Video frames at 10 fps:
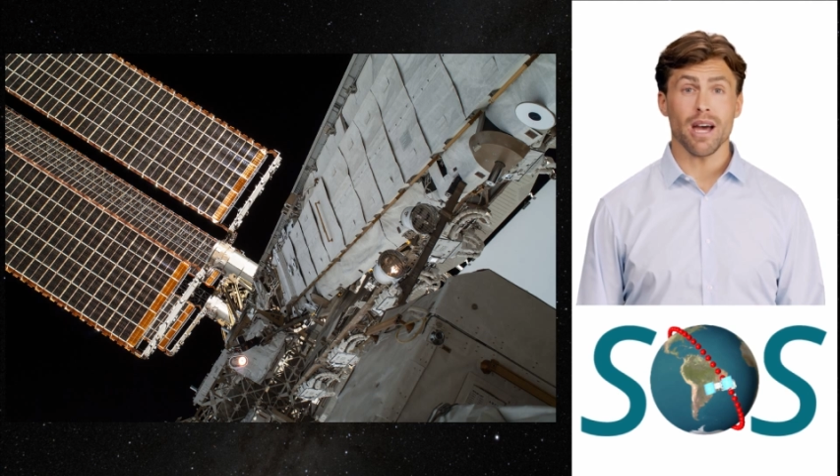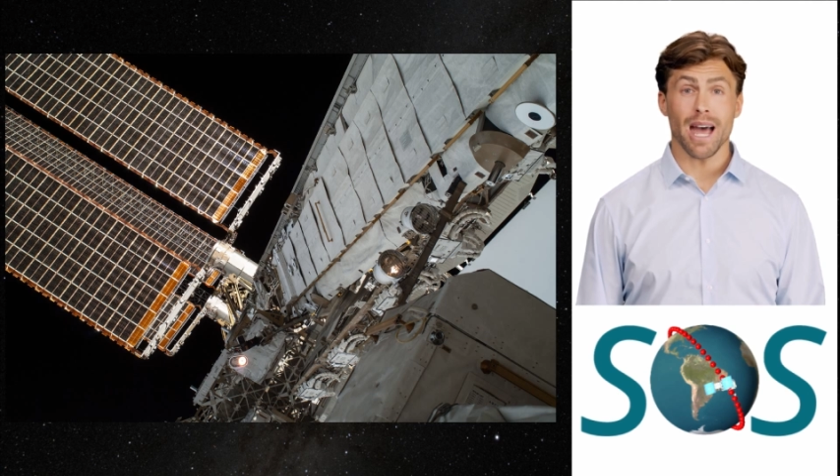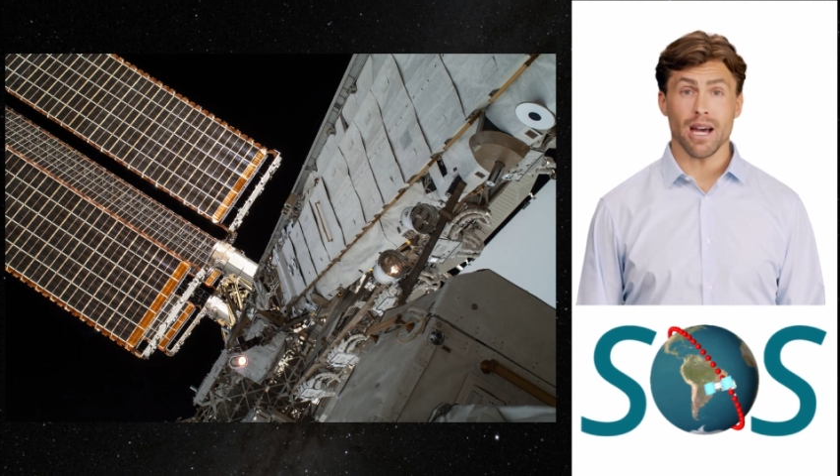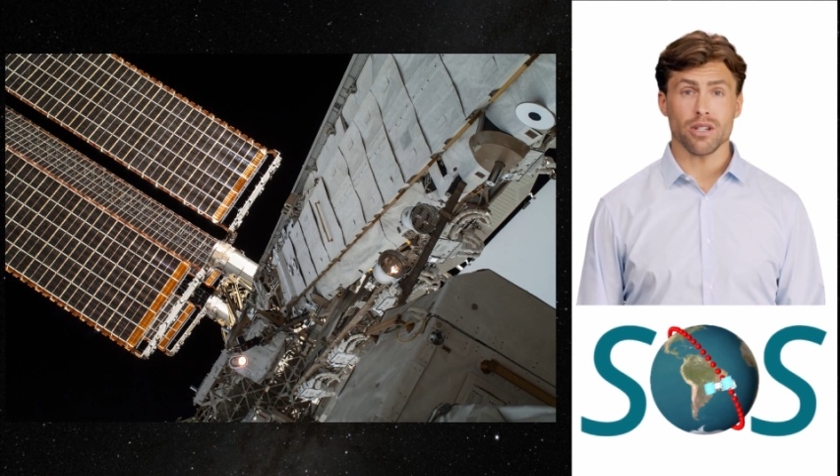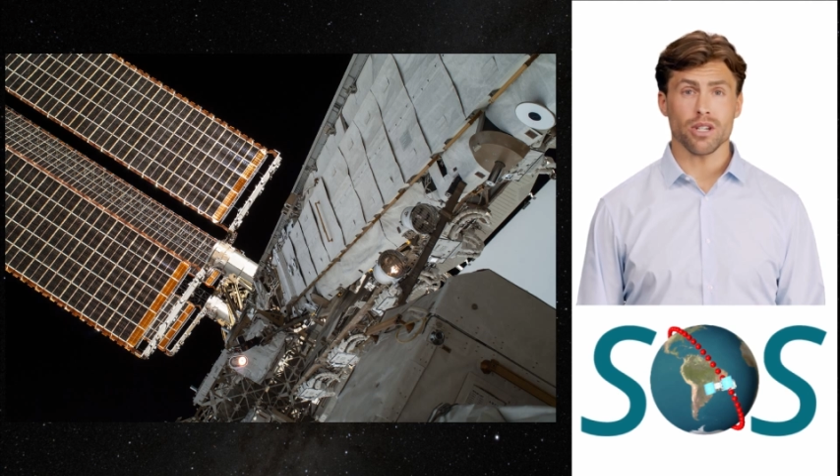
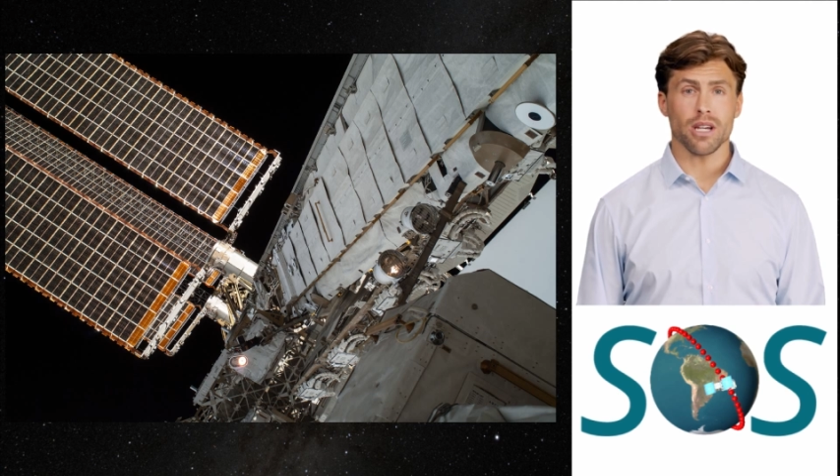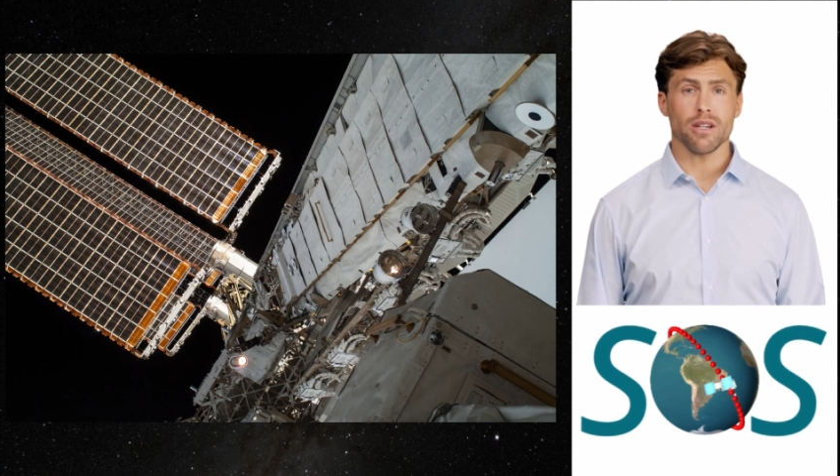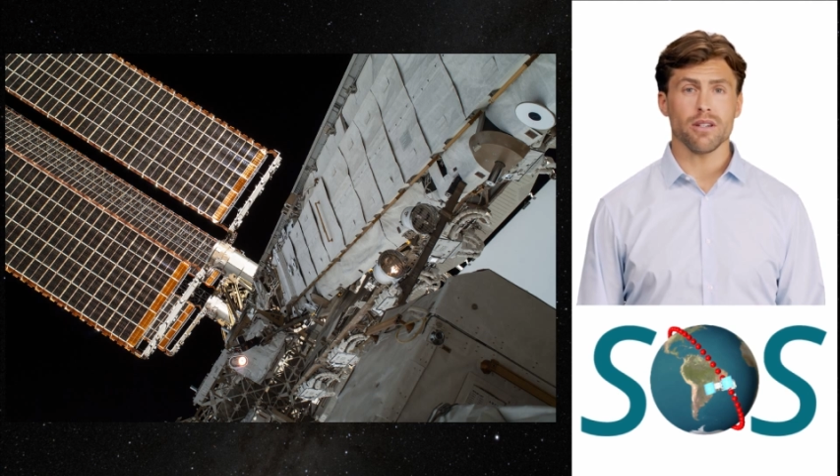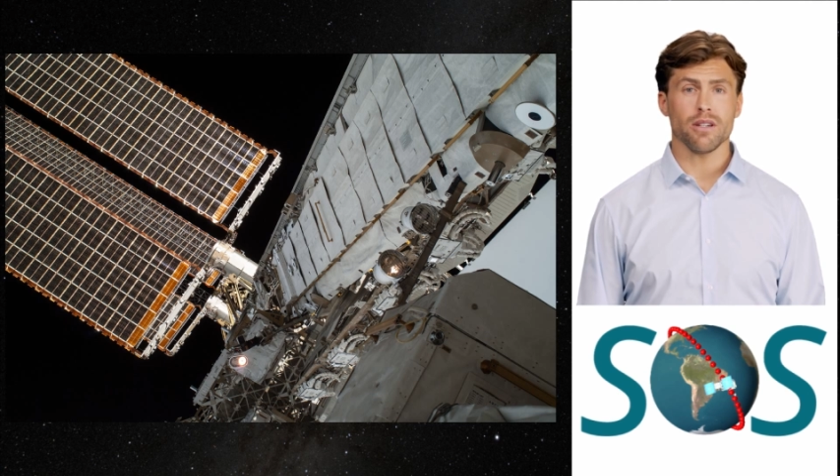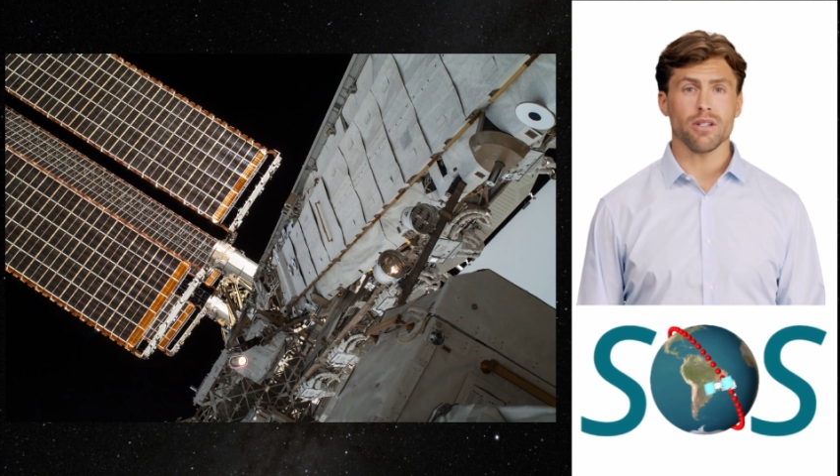energy
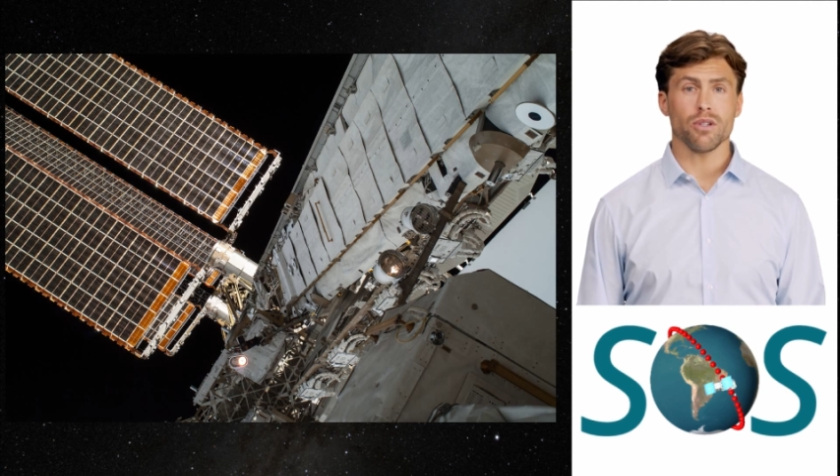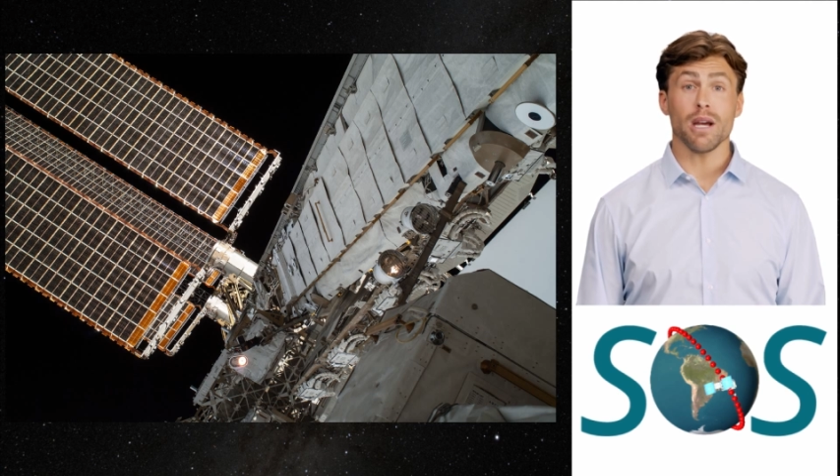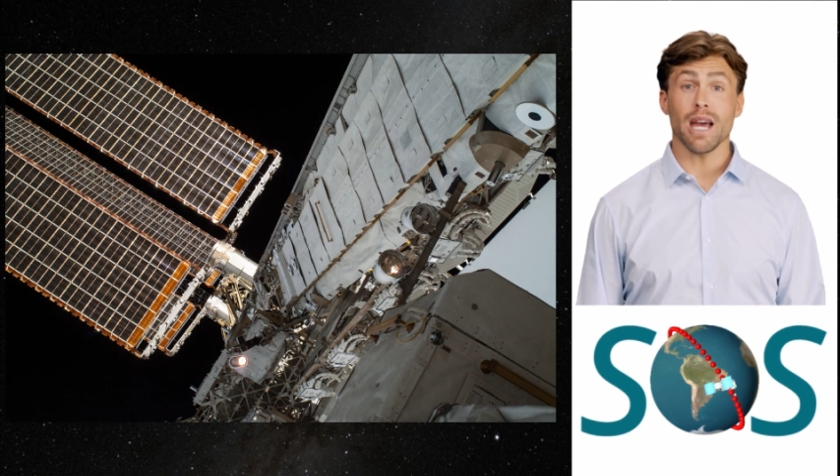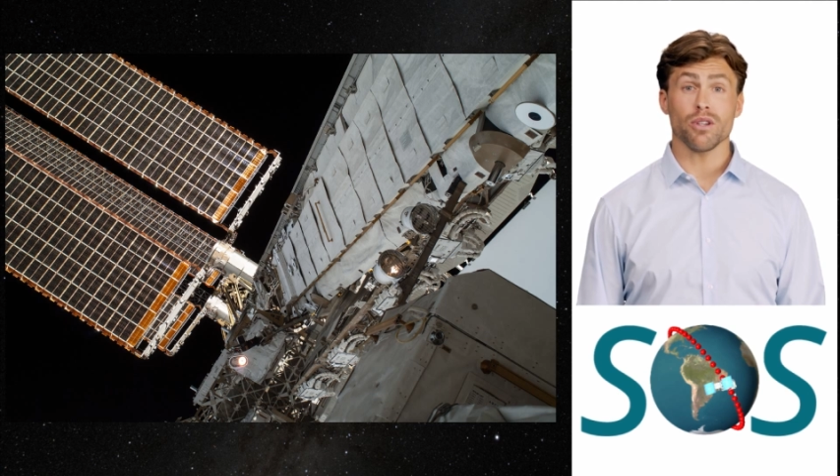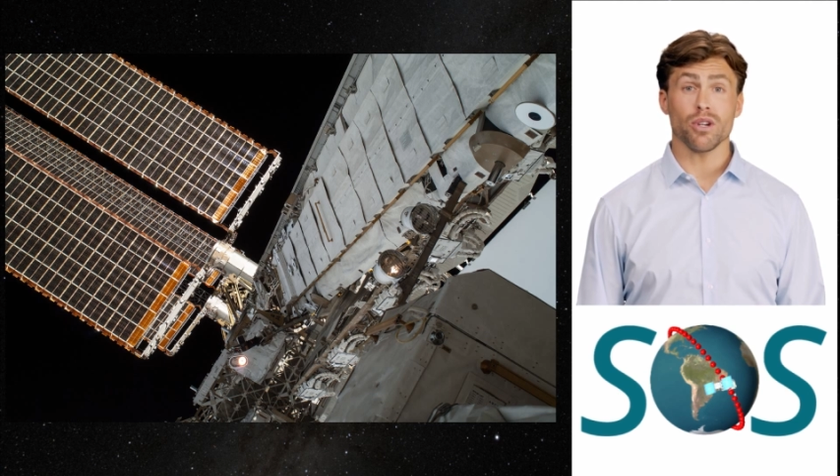to
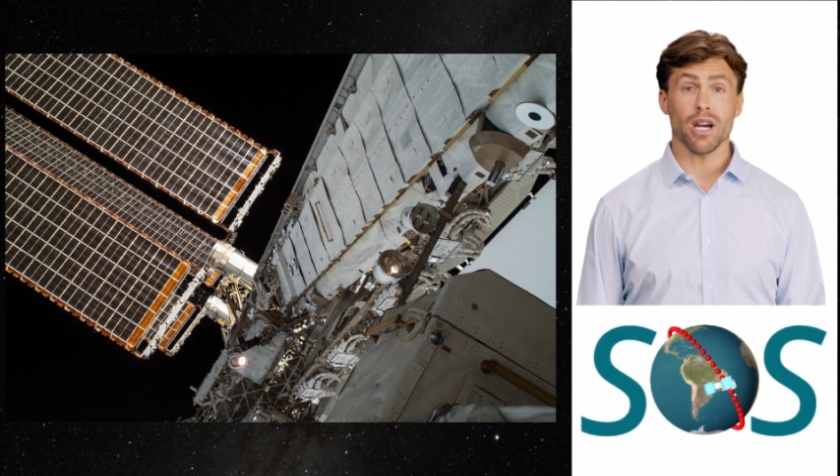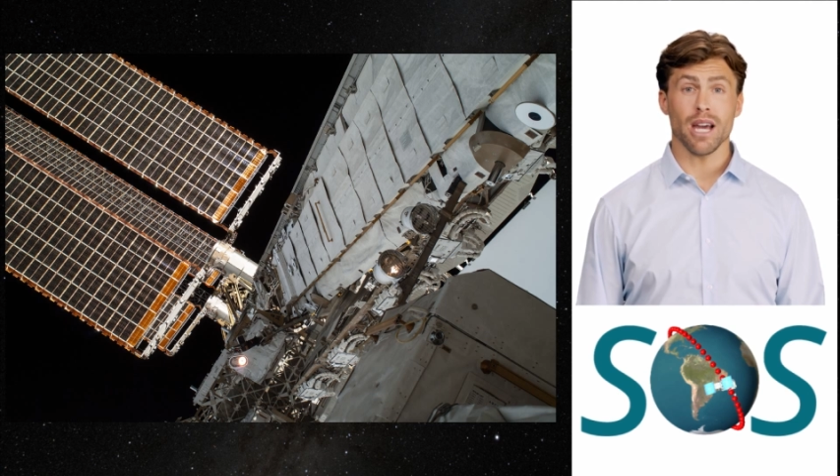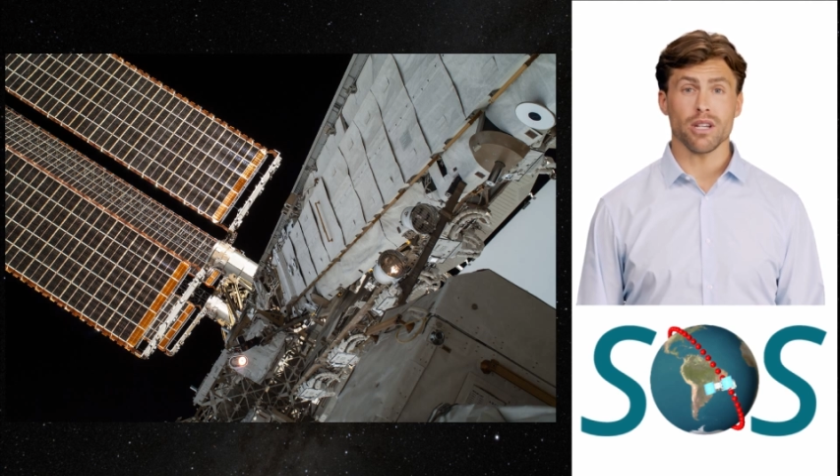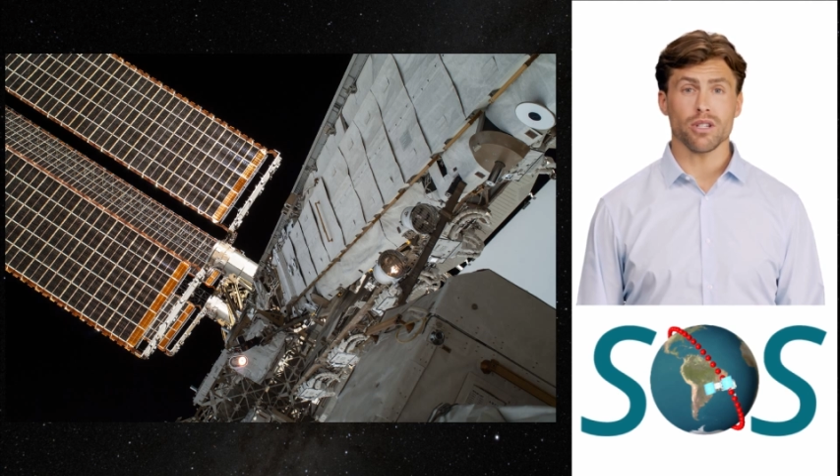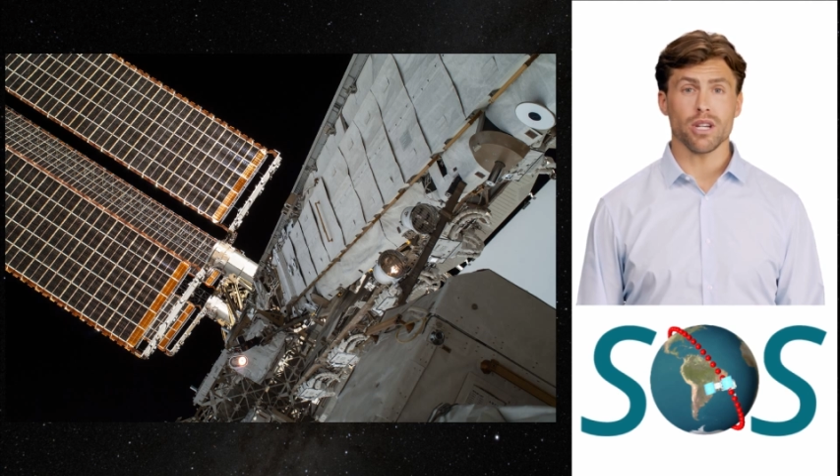electrical
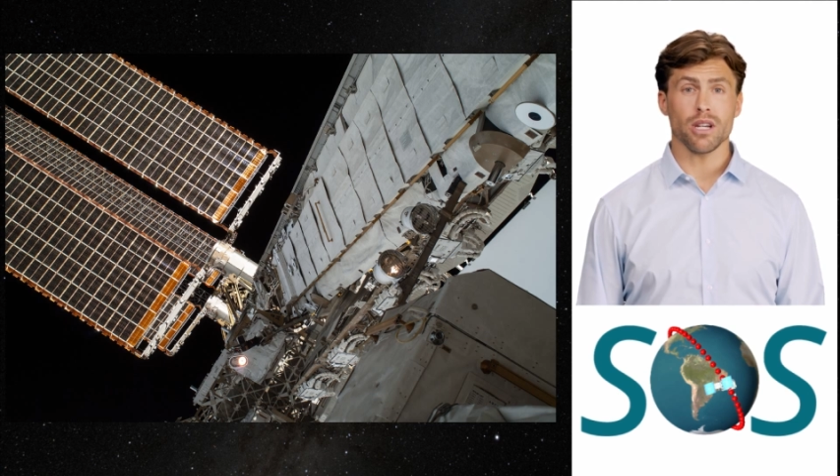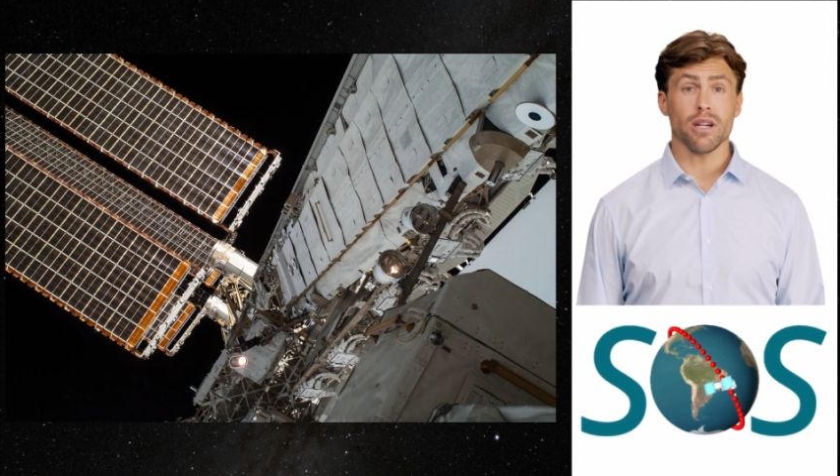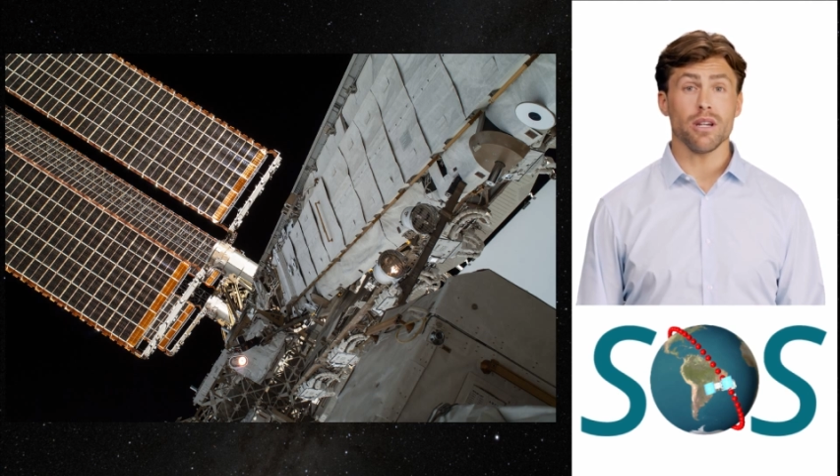energy